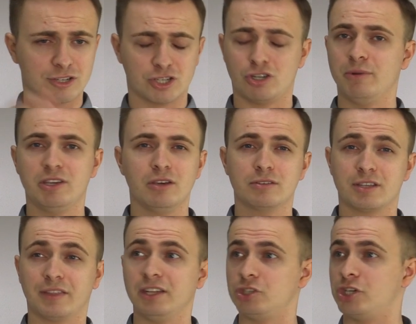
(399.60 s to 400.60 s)
summer use,
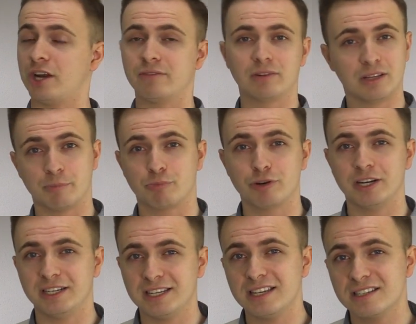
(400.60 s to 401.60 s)
I think generally they're
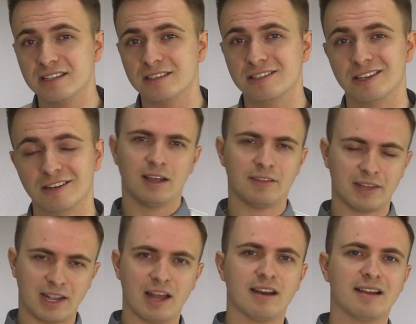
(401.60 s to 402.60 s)
pretty decent, and they
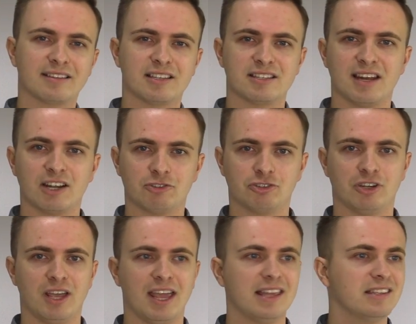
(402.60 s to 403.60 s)
can act as an
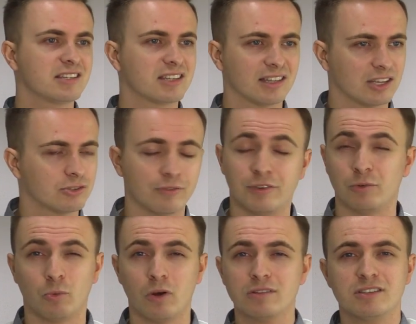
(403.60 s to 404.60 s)
extra insulator if you
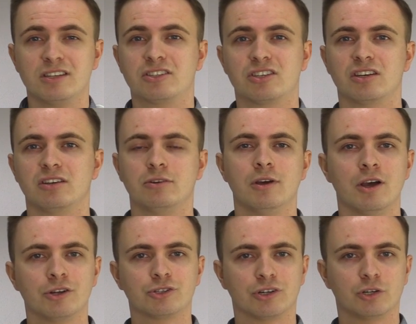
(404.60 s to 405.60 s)
wanted to
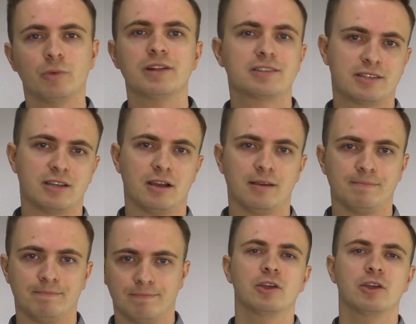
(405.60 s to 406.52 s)
during the winter time.